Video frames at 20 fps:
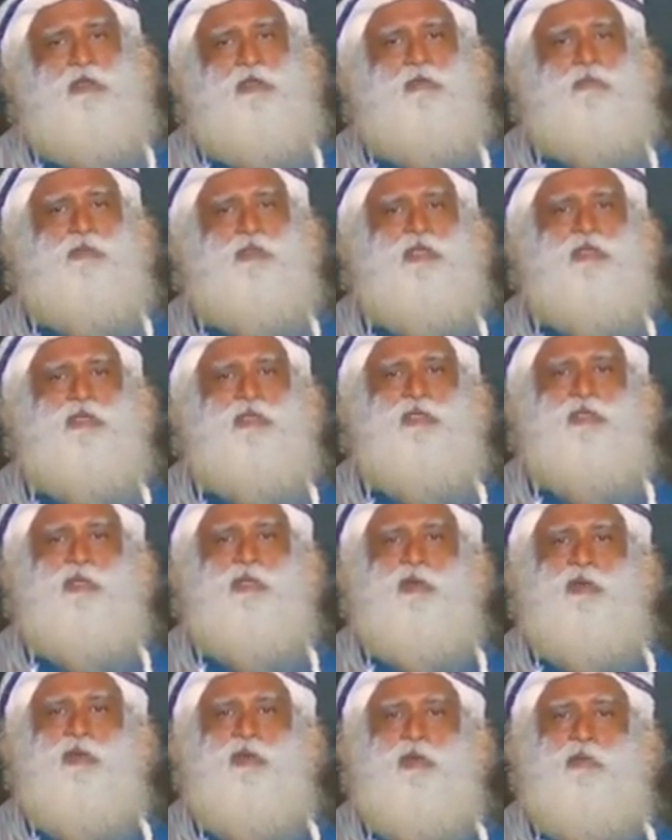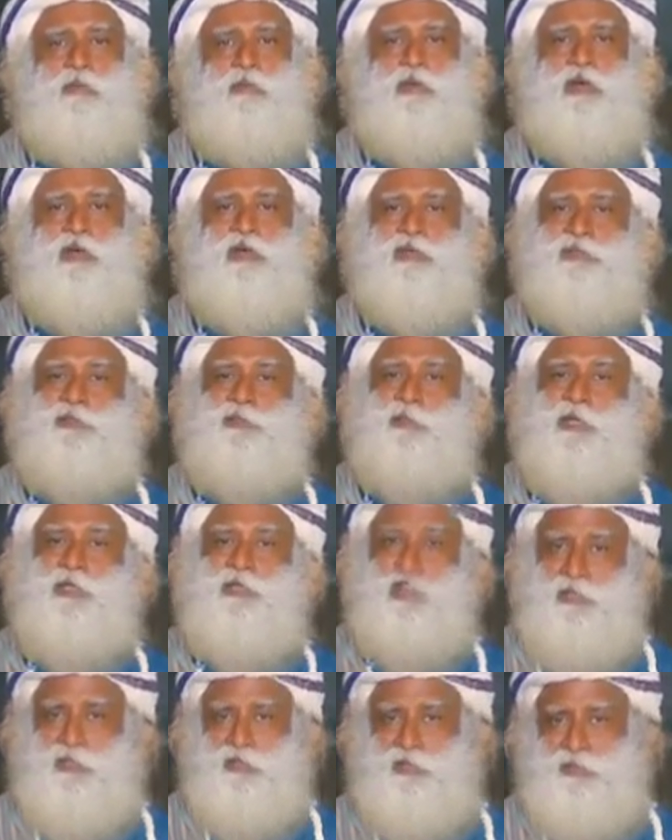or meeting in the local bar is
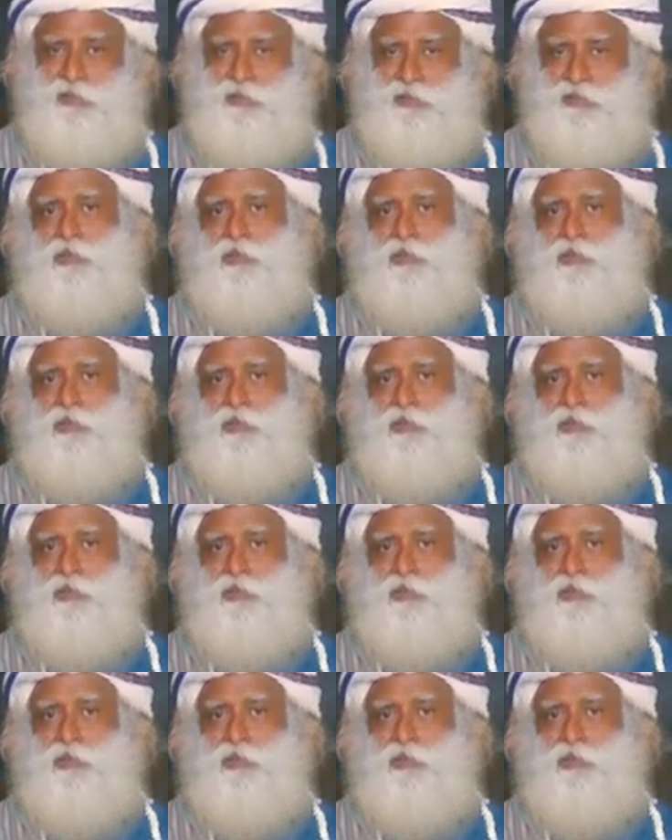better,